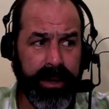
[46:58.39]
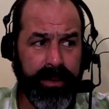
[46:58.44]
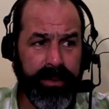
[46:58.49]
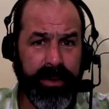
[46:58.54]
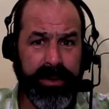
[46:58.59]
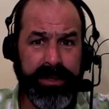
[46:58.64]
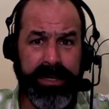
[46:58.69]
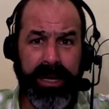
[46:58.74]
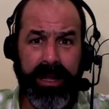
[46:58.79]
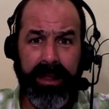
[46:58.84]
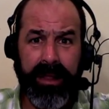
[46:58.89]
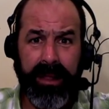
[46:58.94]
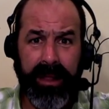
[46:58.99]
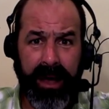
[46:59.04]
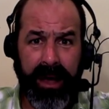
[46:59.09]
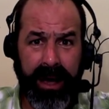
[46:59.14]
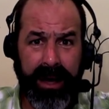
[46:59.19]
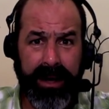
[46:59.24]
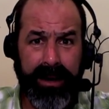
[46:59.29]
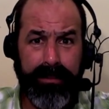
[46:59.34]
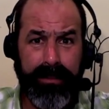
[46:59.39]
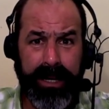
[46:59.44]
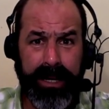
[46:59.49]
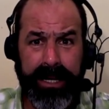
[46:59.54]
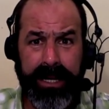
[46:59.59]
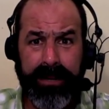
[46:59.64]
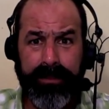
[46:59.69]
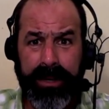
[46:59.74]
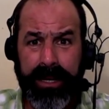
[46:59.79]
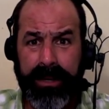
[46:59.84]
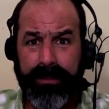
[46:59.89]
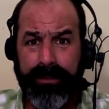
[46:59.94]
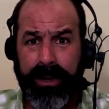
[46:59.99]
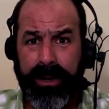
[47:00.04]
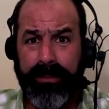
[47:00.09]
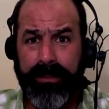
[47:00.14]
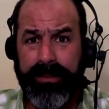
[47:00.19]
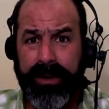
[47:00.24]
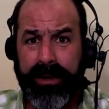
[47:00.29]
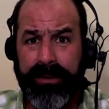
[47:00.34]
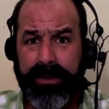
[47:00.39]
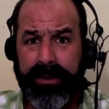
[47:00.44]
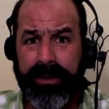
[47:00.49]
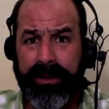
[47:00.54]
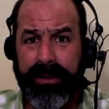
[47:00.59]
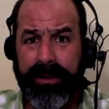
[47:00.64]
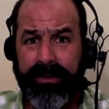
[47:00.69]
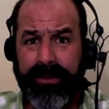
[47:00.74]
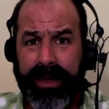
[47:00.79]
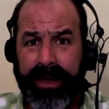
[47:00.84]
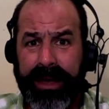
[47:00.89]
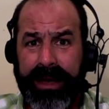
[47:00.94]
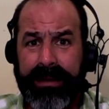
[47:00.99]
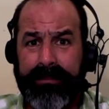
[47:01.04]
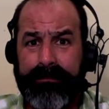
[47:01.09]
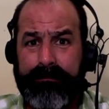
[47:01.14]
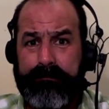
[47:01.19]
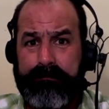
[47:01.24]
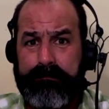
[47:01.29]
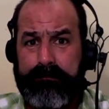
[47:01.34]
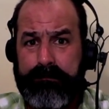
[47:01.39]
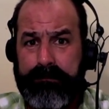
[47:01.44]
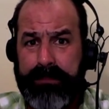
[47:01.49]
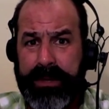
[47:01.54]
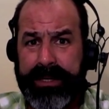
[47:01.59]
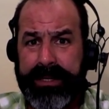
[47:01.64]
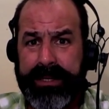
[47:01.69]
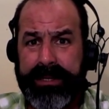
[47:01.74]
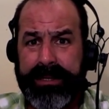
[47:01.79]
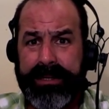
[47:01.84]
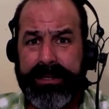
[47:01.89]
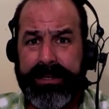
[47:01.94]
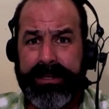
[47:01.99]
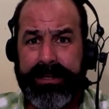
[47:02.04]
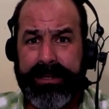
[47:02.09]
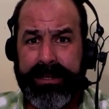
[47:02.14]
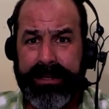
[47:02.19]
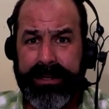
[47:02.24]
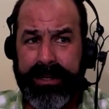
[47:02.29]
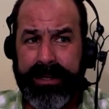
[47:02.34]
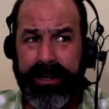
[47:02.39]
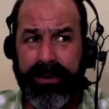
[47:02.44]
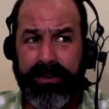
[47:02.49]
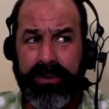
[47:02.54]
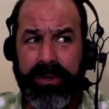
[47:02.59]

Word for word: there's a lot of money being pumped into this. Like this is you know